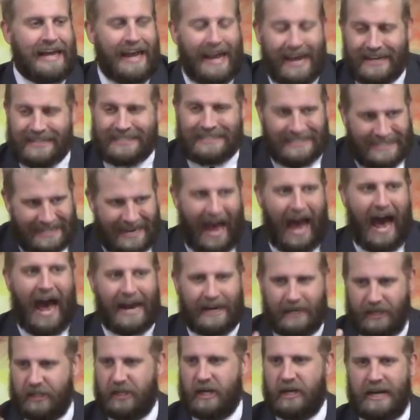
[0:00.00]
it is
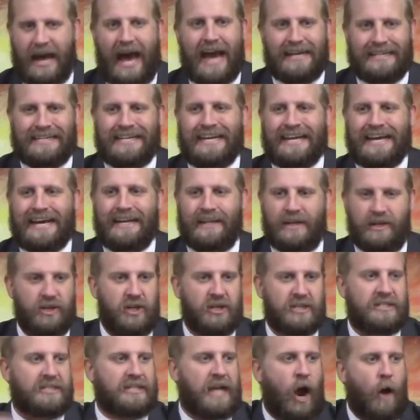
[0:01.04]
not a good idea to
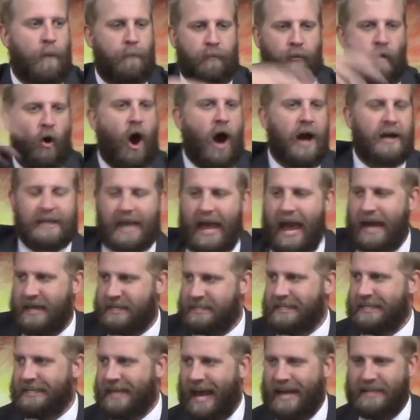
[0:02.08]
just start
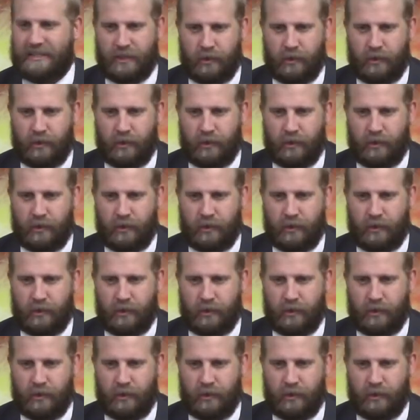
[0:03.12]
broadcasting that